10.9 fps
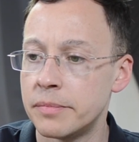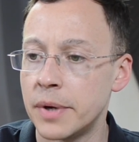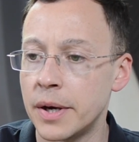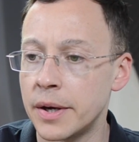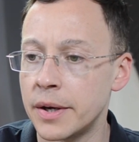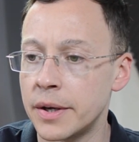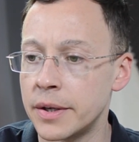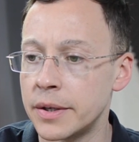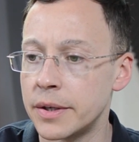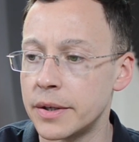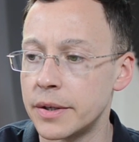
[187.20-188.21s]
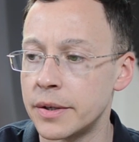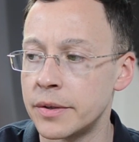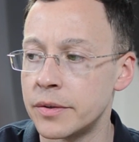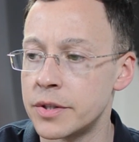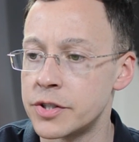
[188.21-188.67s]
by
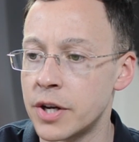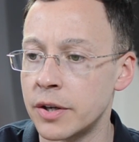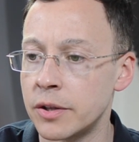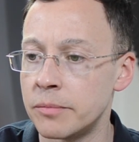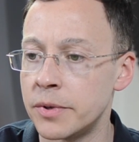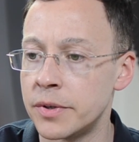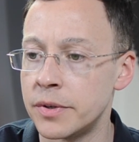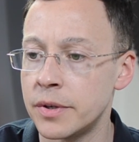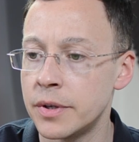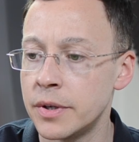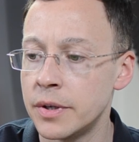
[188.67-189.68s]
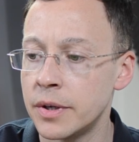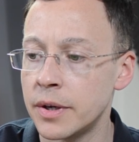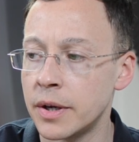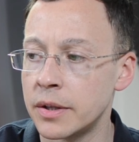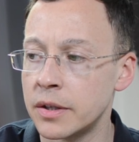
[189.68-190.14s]
another gentleman.
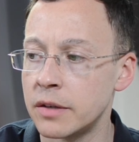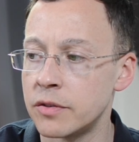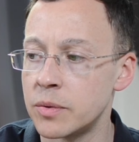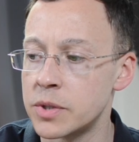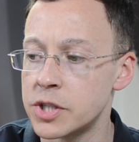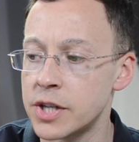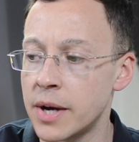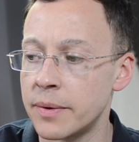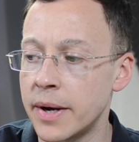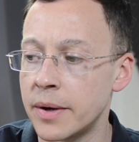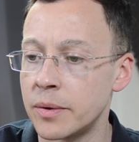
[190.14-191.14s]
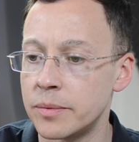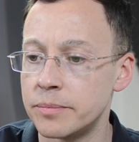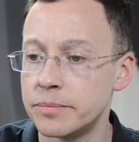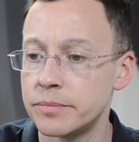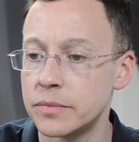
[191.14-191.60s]
I'll give you a shout out
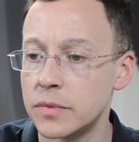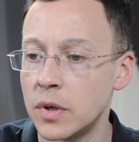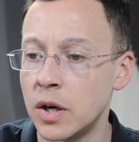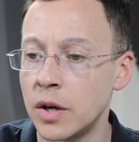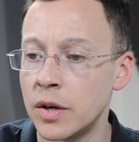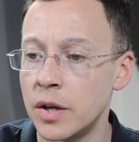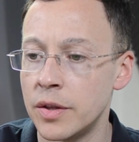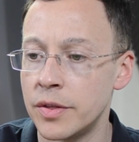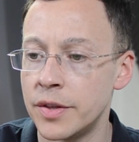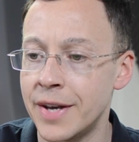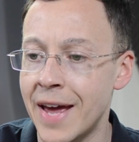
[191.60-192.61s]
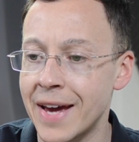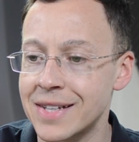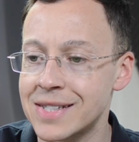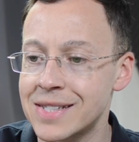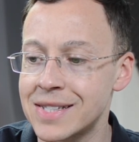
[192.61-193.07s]
on the
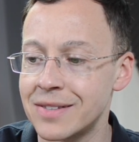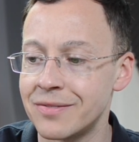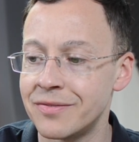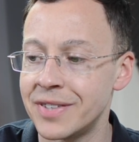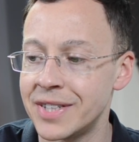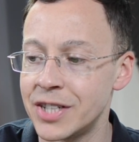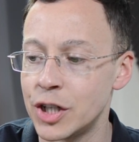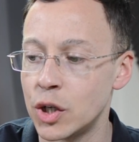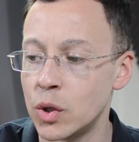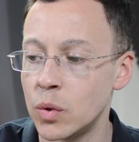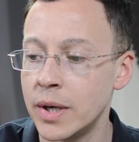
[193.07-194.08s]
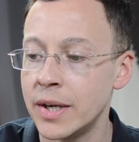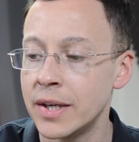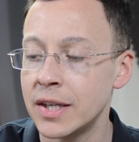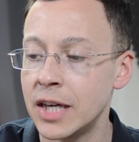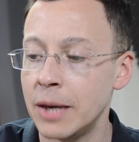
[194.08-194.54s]
next video.
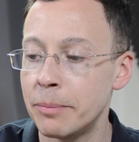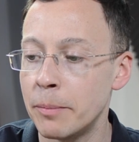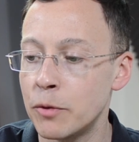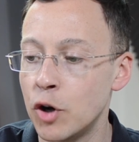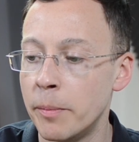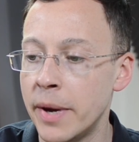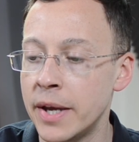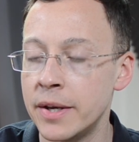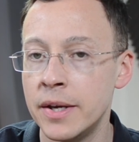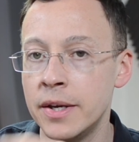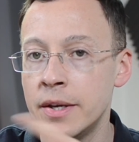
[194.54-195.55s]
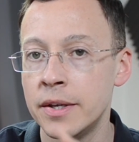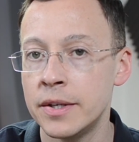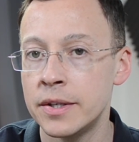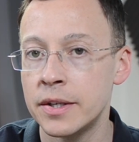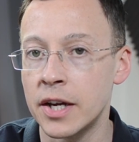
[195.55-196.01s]
Keep them coming.
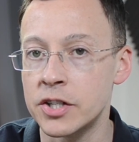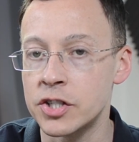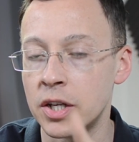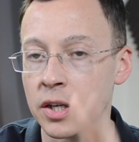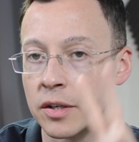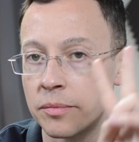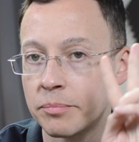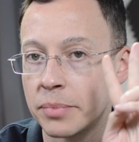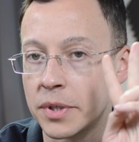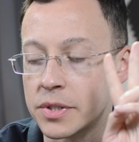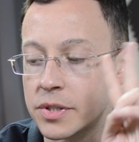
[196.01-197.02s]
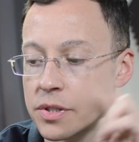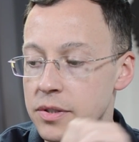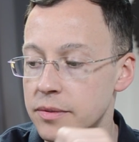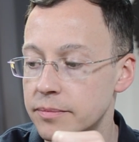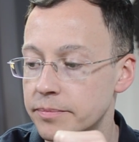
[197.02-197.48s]
Catch you later. Peace.